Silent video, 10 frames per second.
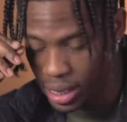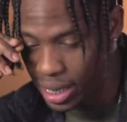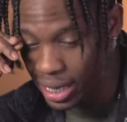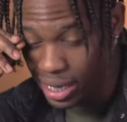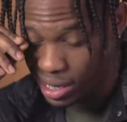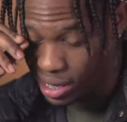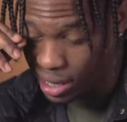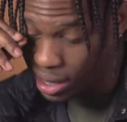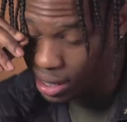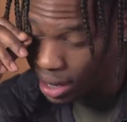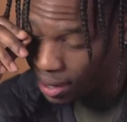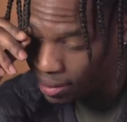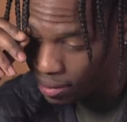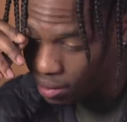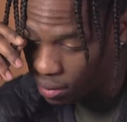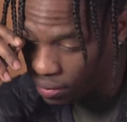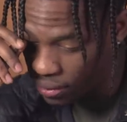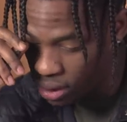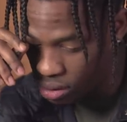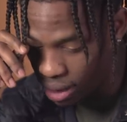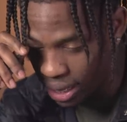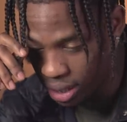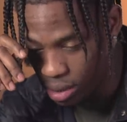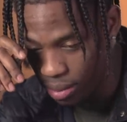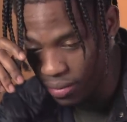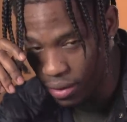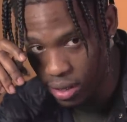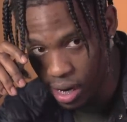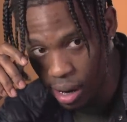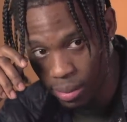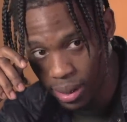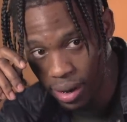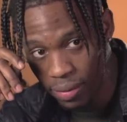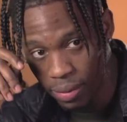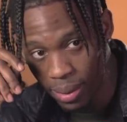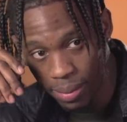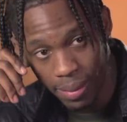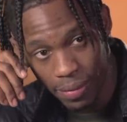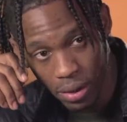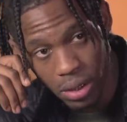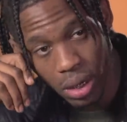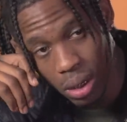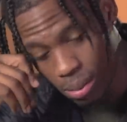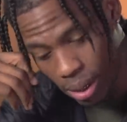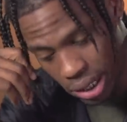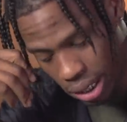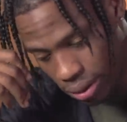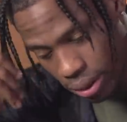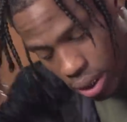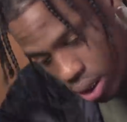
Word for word: and just seeing, like, you know, fans reacting to my first album ever, like my first solo project ever.